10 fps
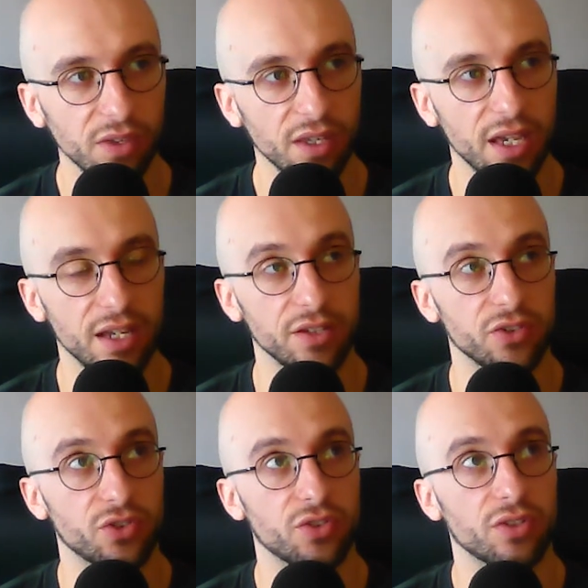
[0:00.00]

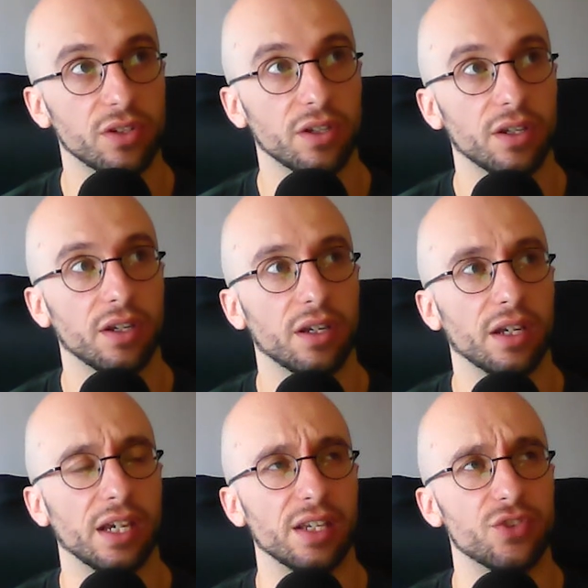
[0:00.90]
his
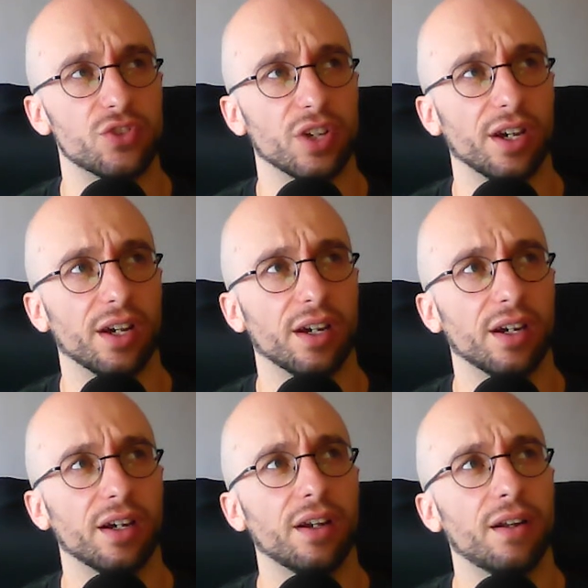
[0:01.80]
his
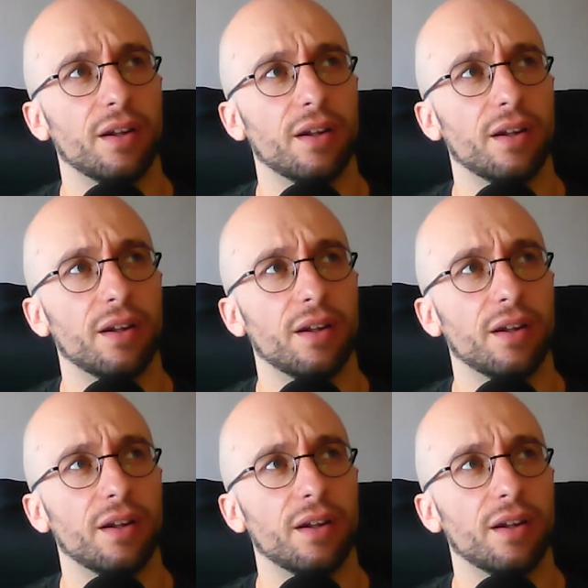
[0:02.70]
uh,